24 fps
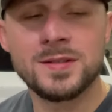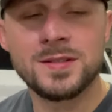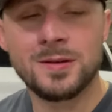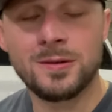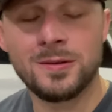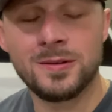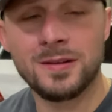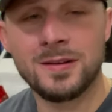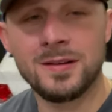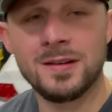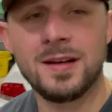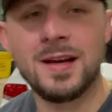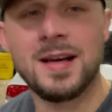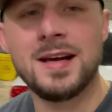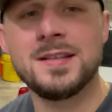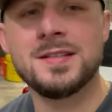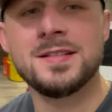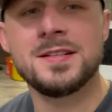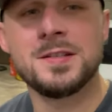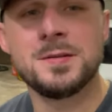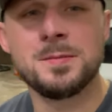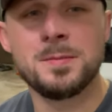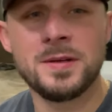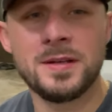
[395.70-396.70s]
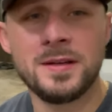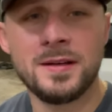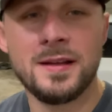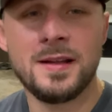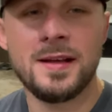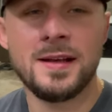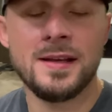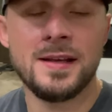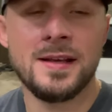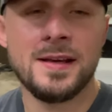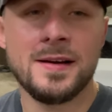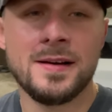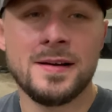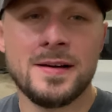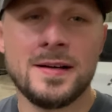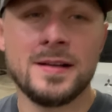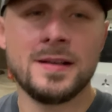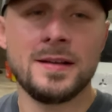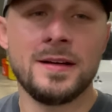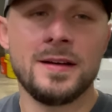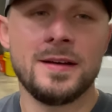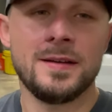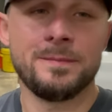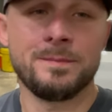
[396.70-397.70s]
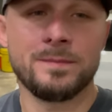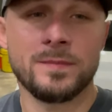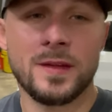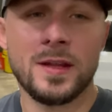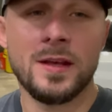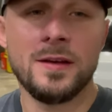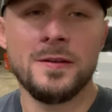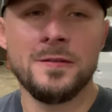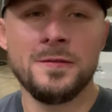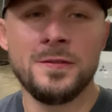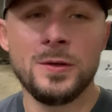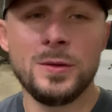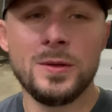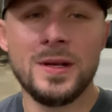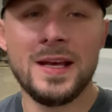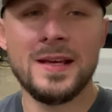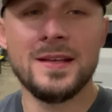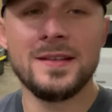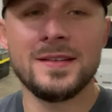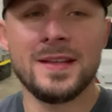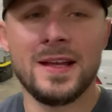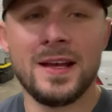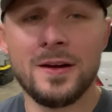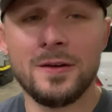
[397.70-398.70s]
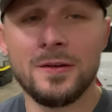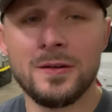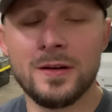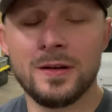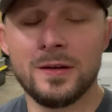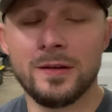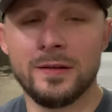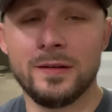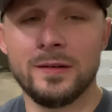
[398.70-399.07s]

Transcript: What's going on guys? It's been a, uh, a few days now.